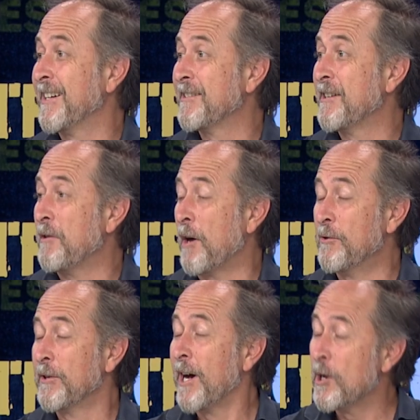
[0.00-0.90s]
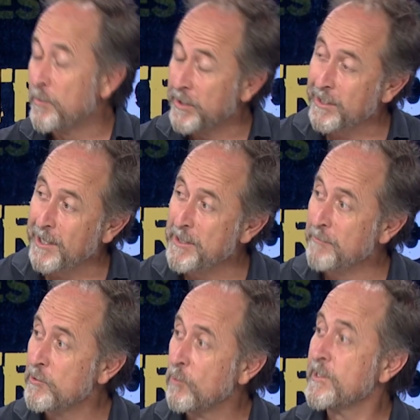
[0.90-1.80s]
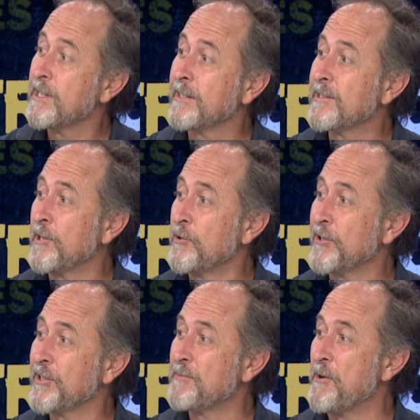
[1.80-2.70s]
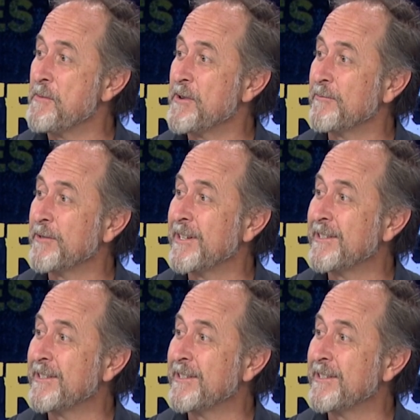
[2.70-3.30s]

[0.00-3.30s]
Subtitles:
A real eye-opener. I mean, it was almost like a social experiment where they